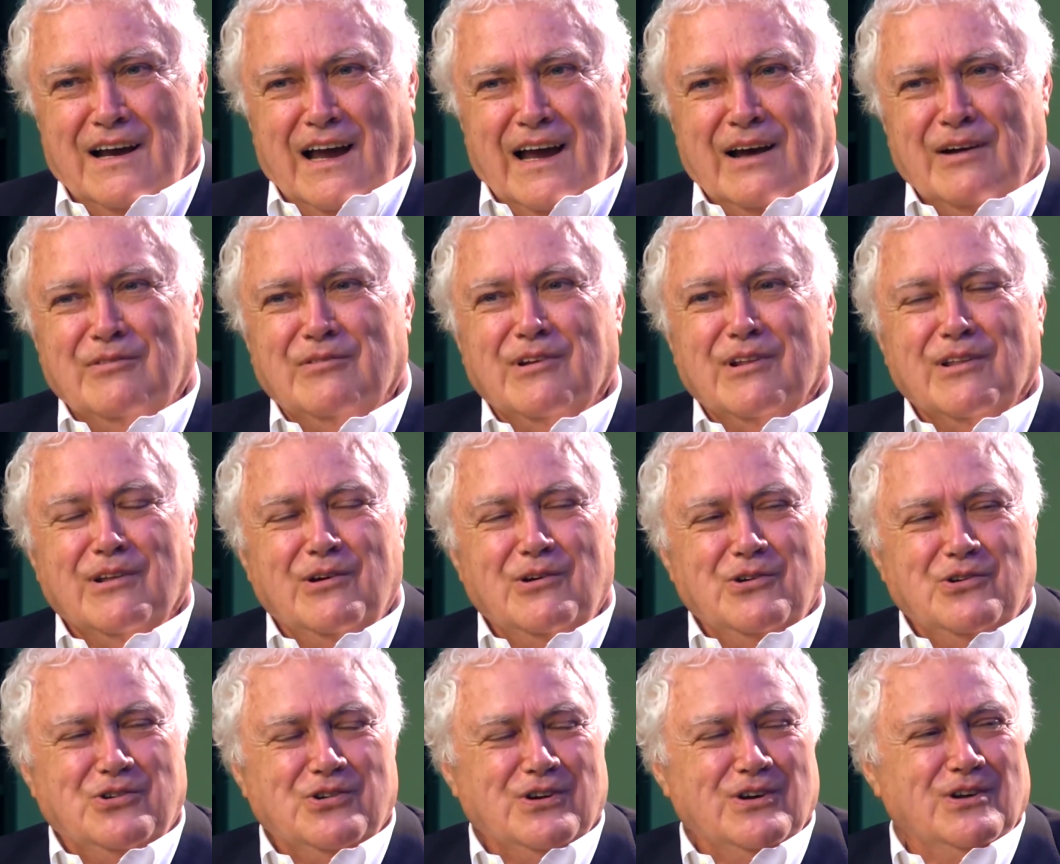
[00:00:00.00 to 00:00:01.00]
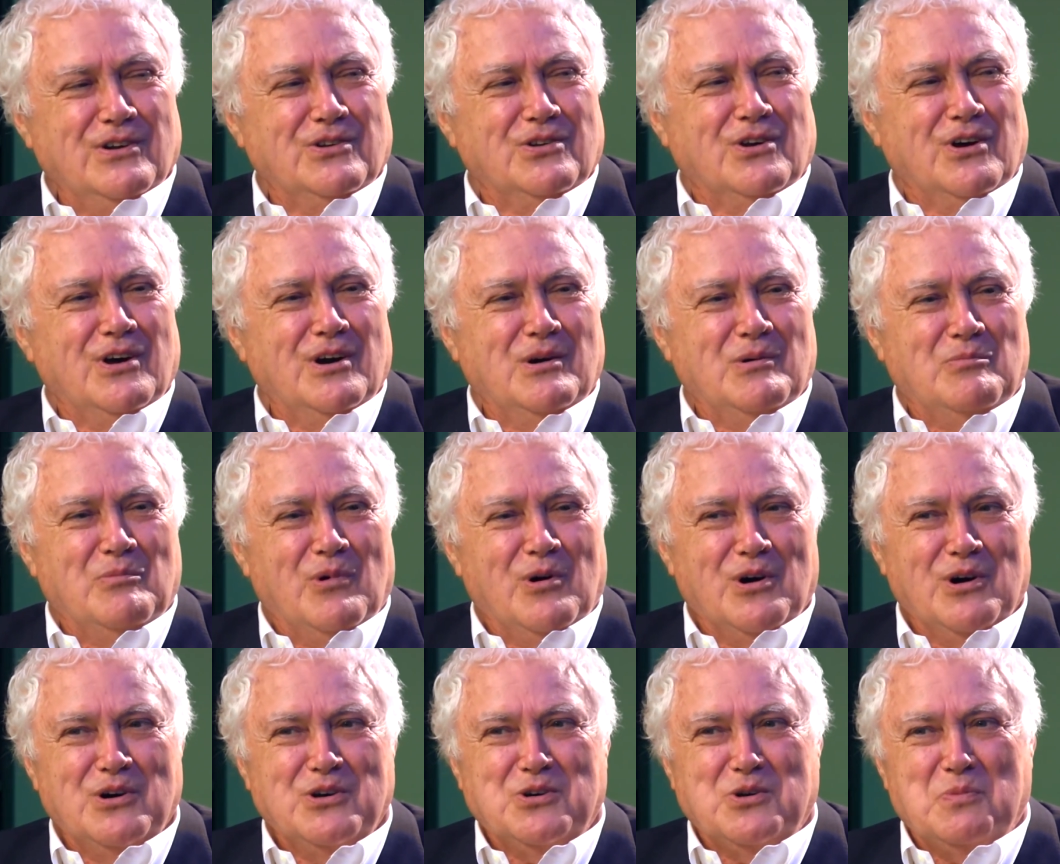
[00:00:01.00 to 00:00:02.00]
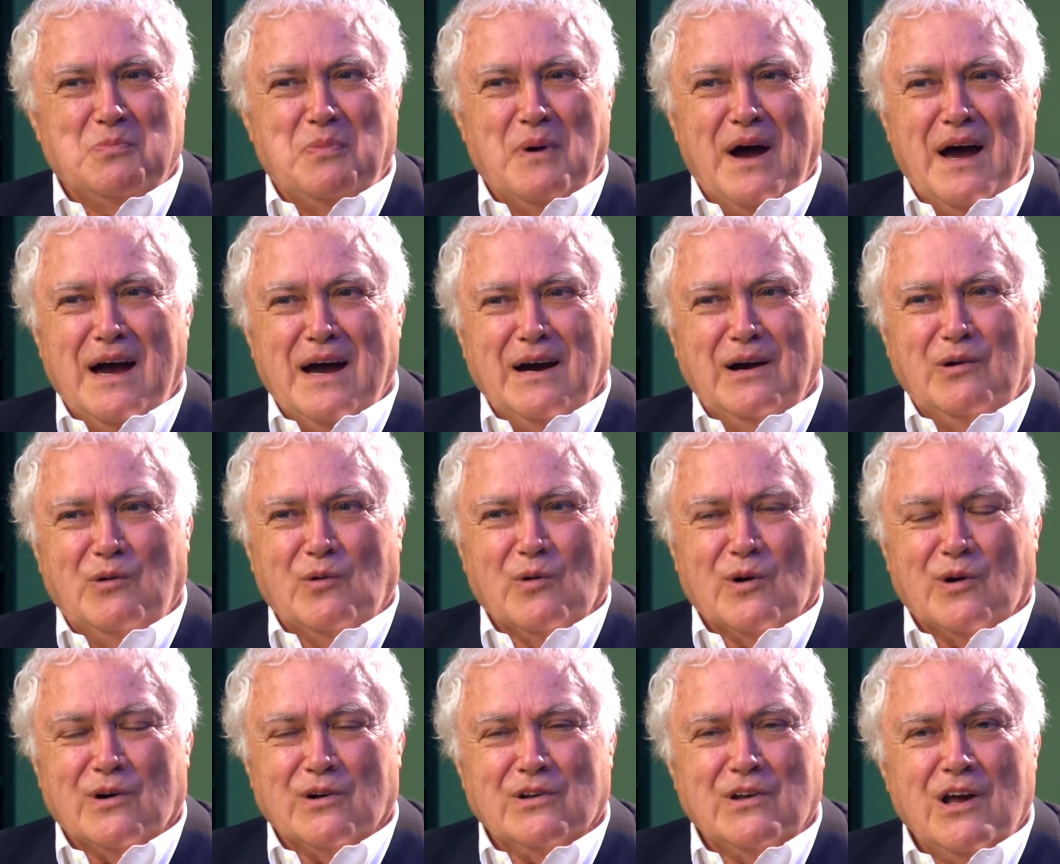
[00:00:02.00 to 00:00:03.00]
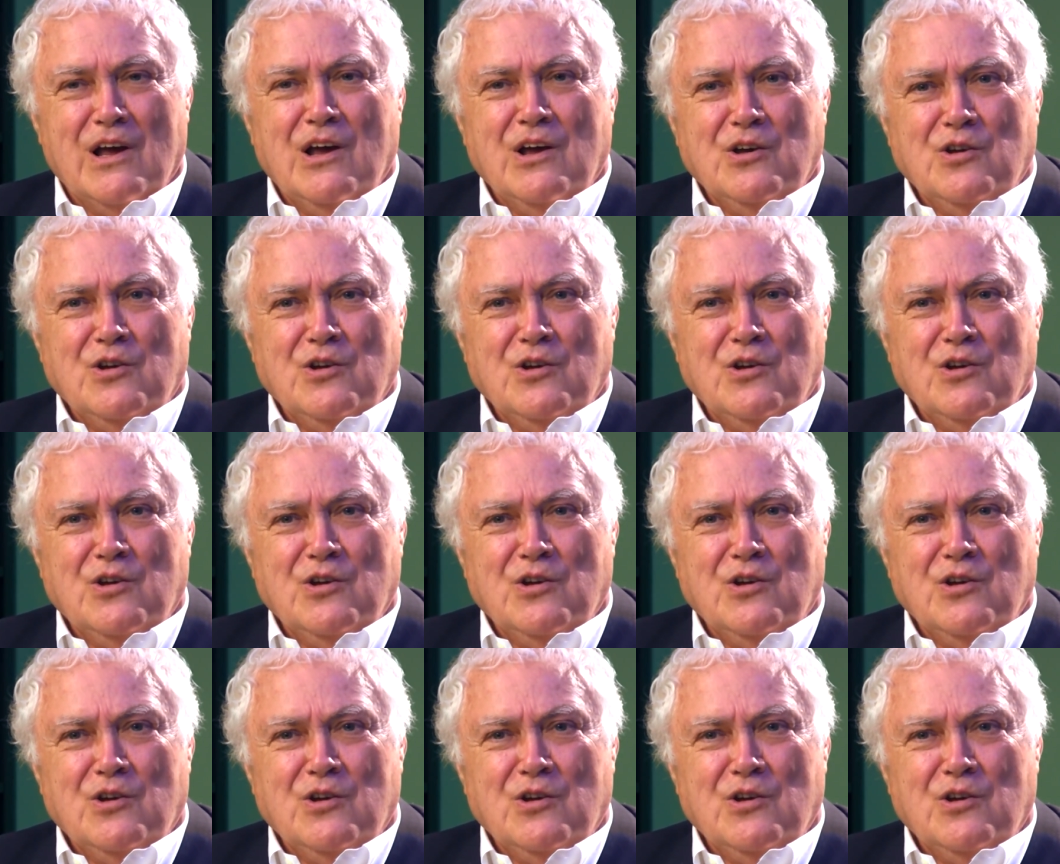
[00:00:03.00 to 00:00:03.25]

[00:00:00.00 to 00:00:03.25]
evolution is going to march backwards.